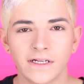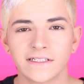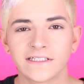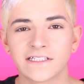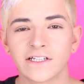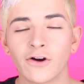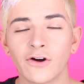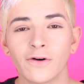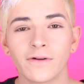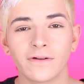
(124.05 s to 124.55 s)

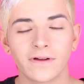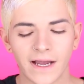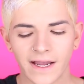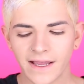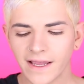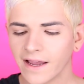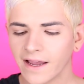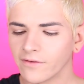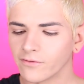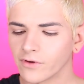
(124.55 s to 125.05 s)
So
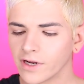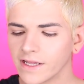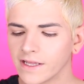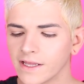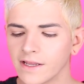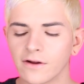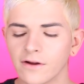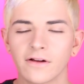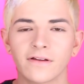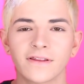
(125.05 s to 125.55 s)
I have right
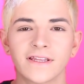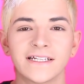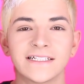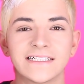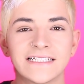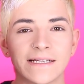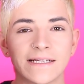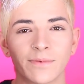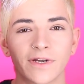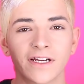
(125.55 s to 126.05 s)
here the
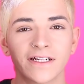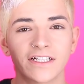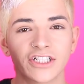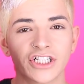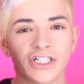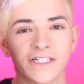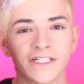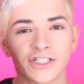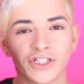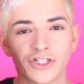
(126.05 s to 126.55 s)
deep
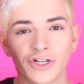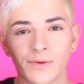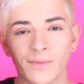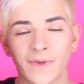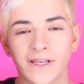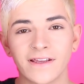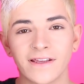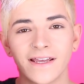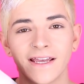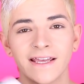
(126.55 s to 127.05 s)
conditioning
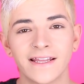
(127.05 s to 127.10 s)
treatment,